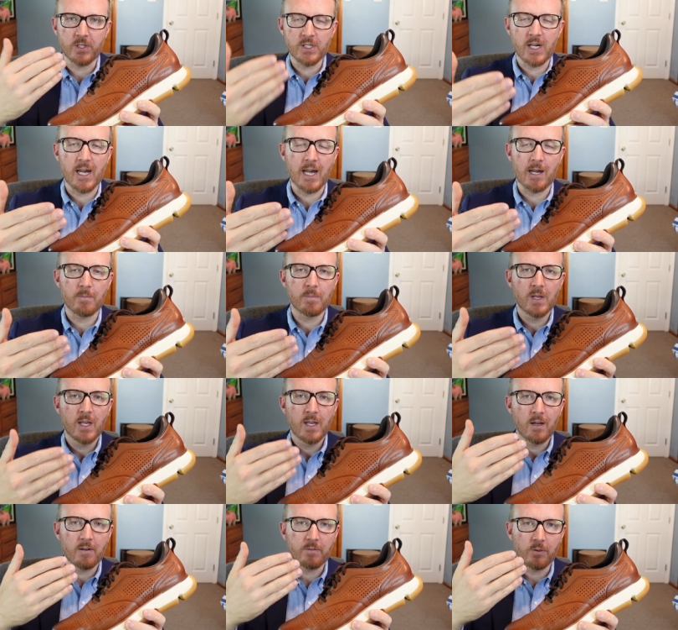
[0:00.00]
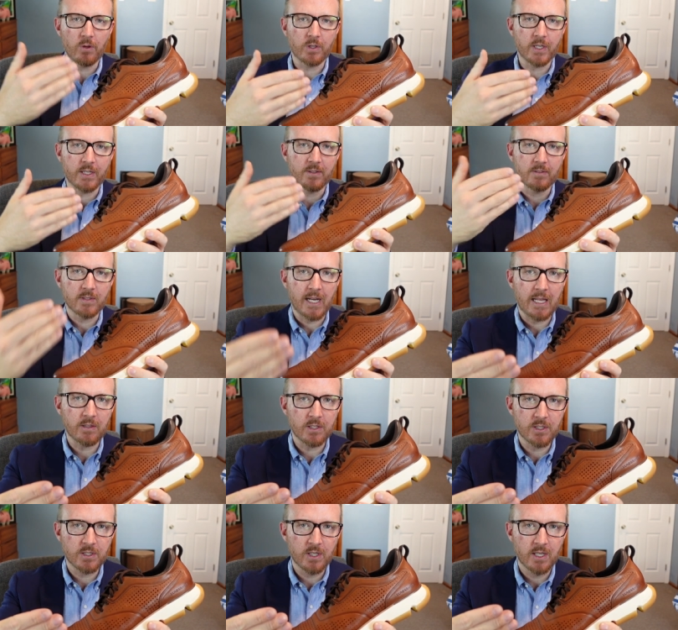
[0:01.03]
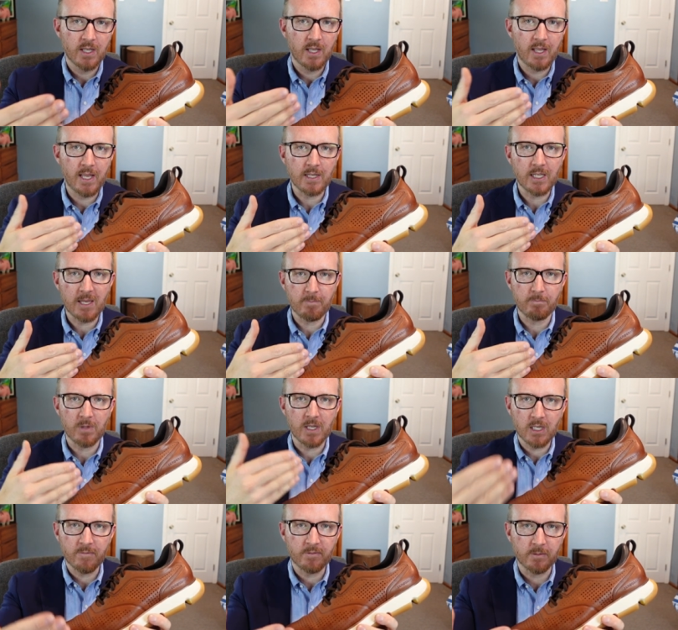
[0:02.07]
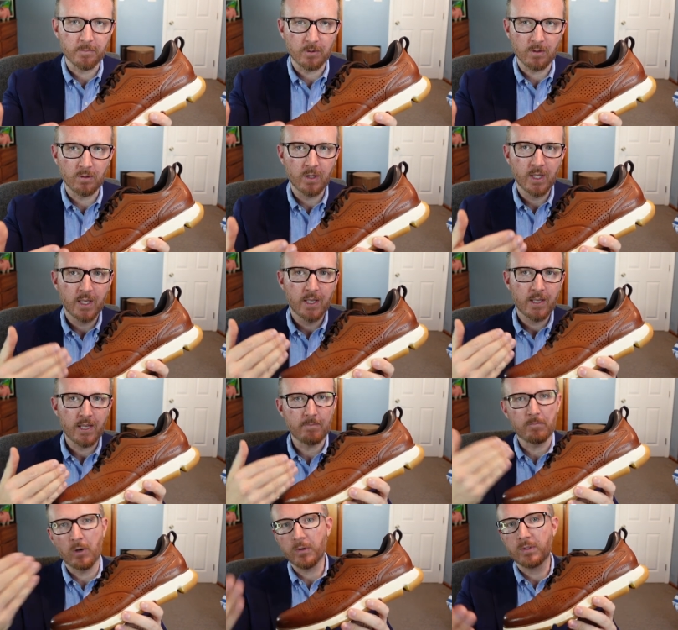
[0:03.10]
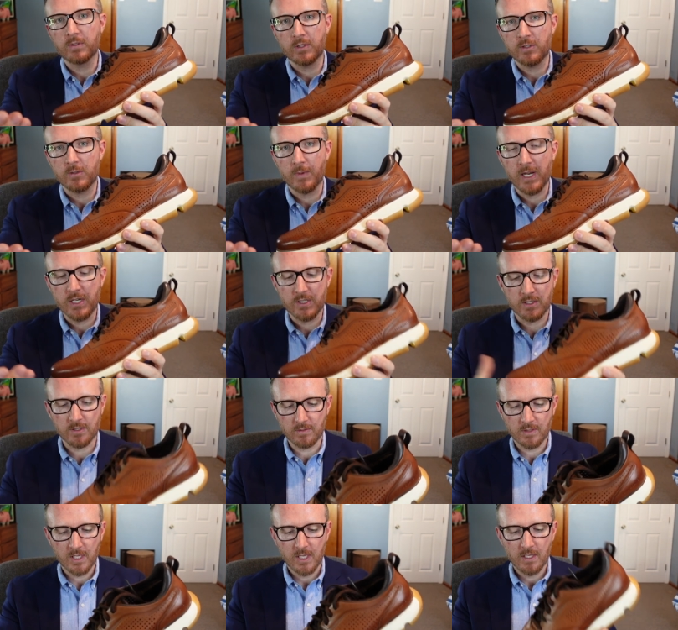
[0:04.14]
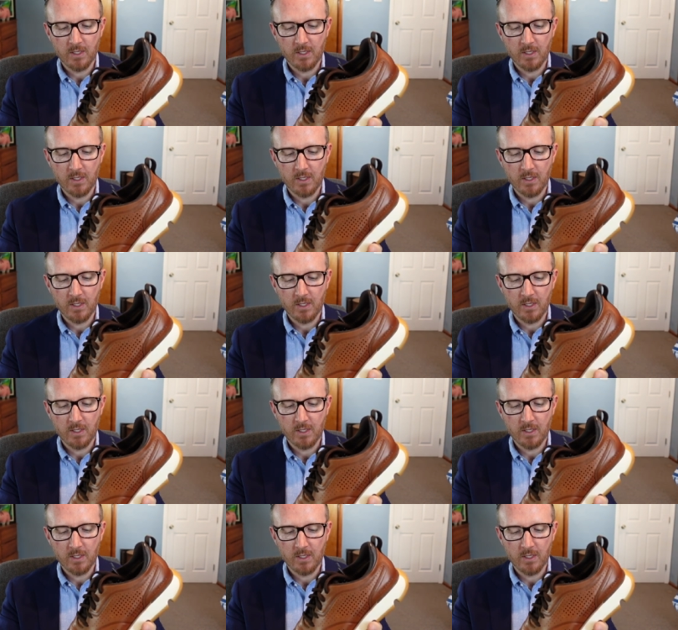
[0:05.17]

a job of looking stylish and keeping me comfortable in most situations.